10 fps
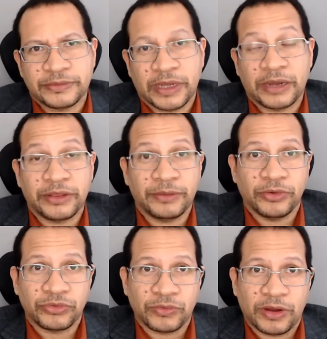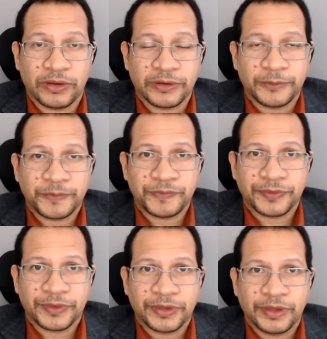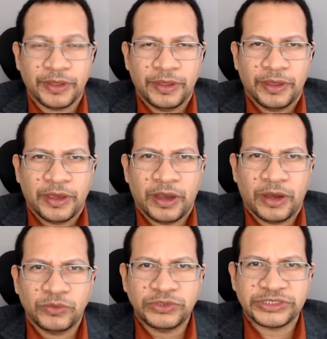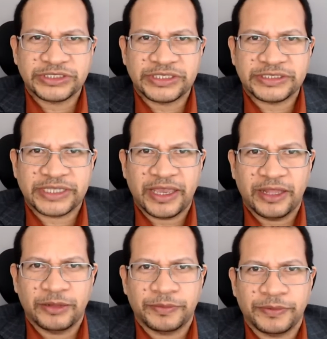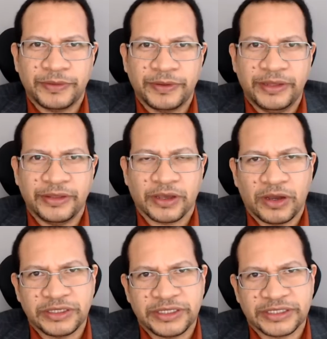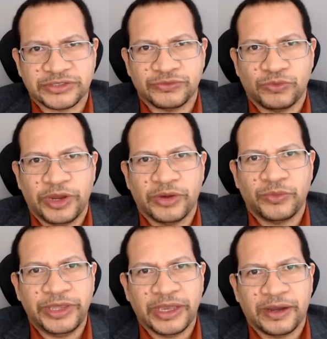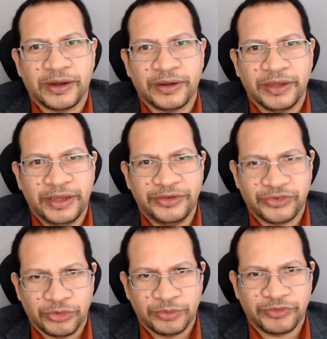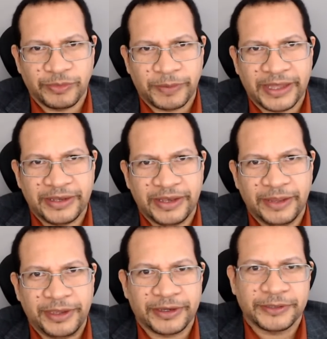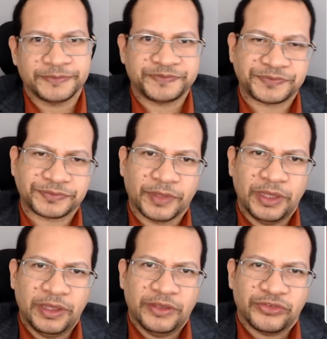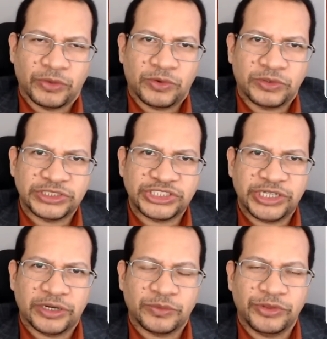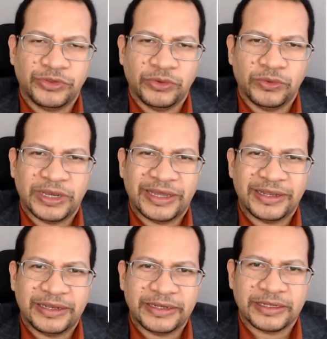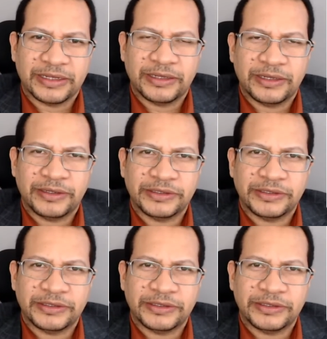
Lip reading: Are they both wrong? How does this help in the context of where we are in terms of the pandemic? So I want to share with you a little